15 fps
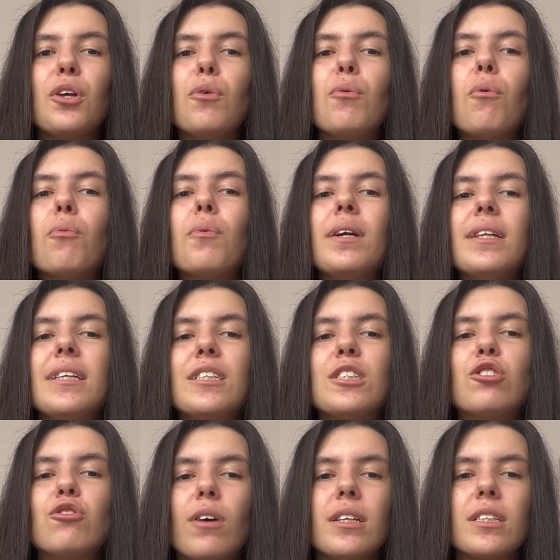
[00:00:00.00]
you will read
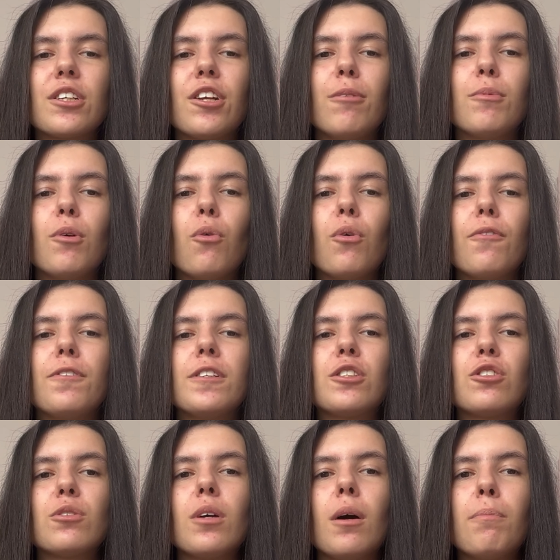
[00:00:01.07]
this transcript, or if
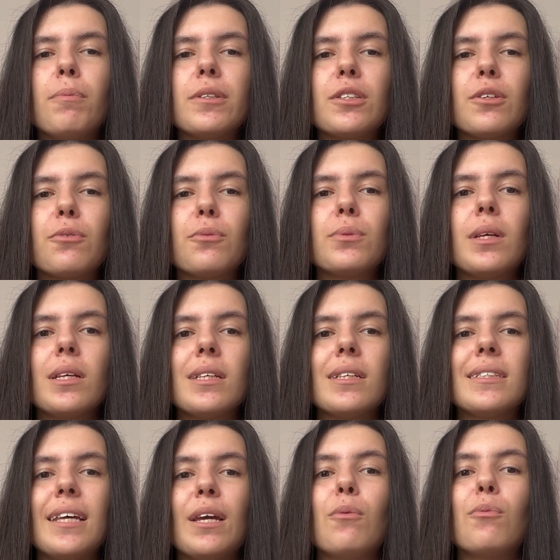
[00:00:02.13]
it's a person who
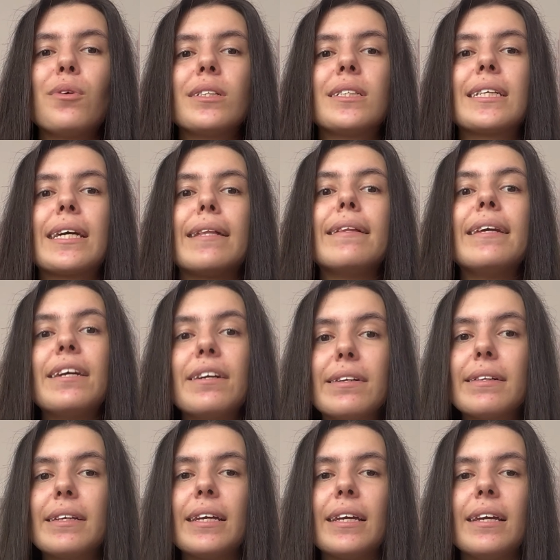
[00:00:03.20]
doesn't say words
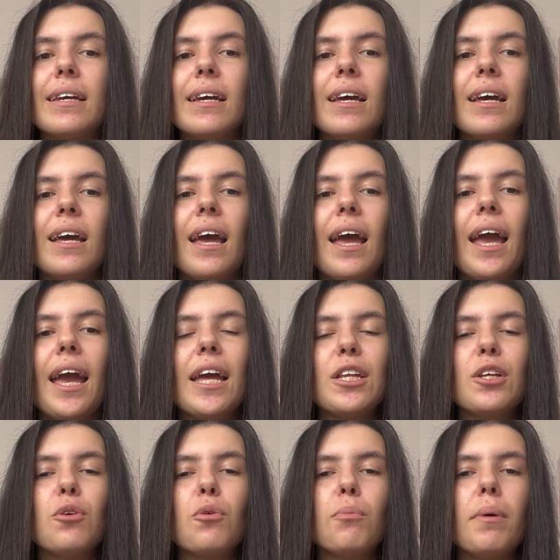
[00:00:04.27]
clearly
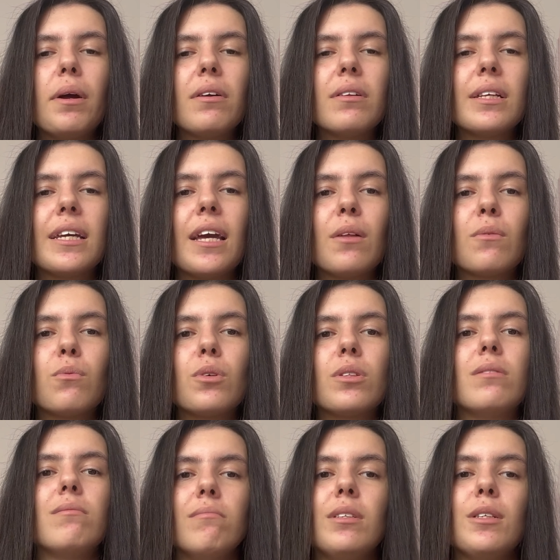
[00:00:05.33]
and you barely get what
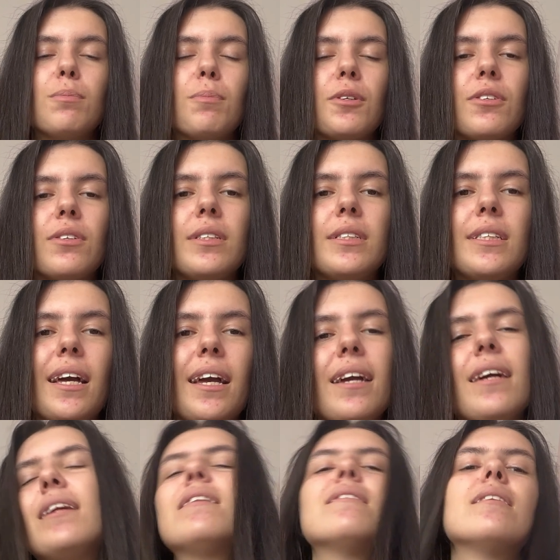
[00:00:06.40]
this person is
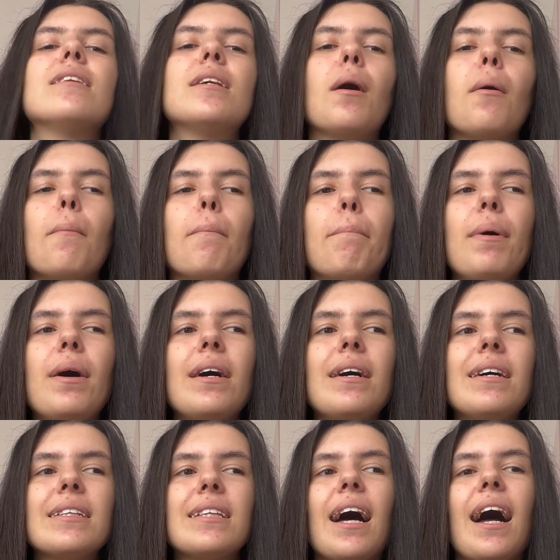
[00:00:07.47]
saying.
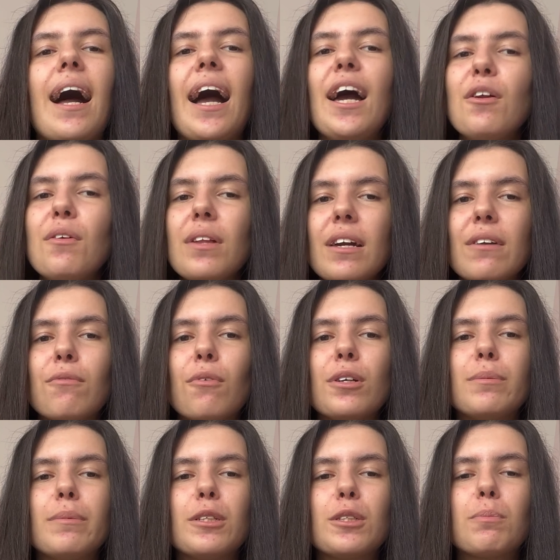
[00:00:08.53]
But I don't like
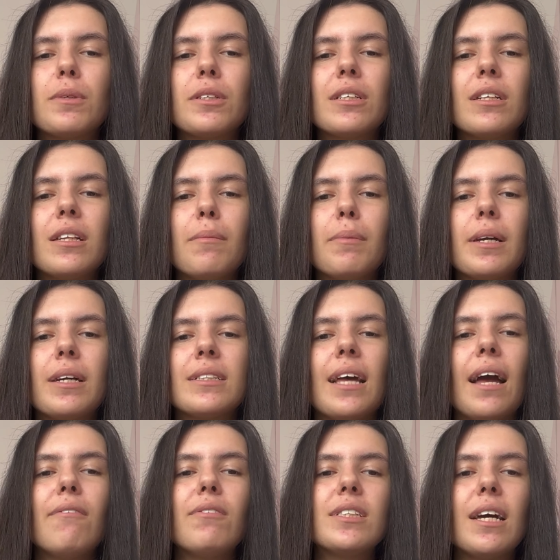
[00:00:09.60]
voicemails personally because
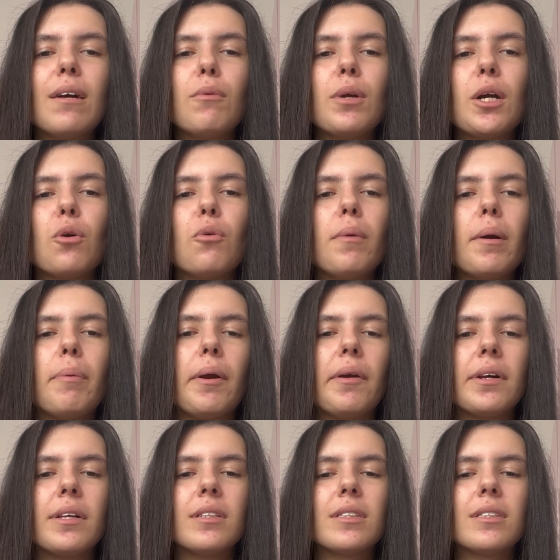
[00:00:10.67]
every time when I call my
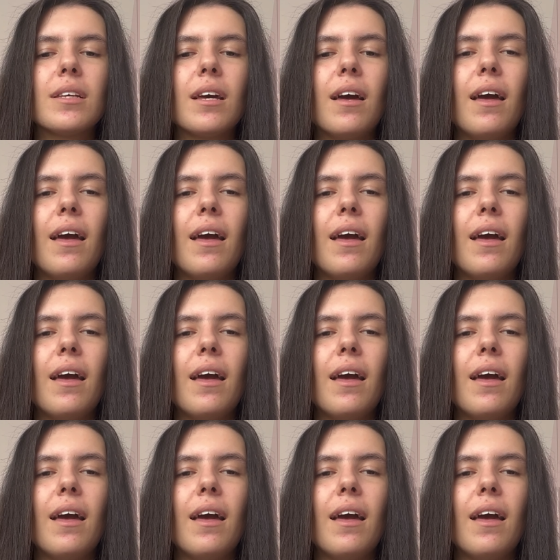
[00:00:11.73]
parents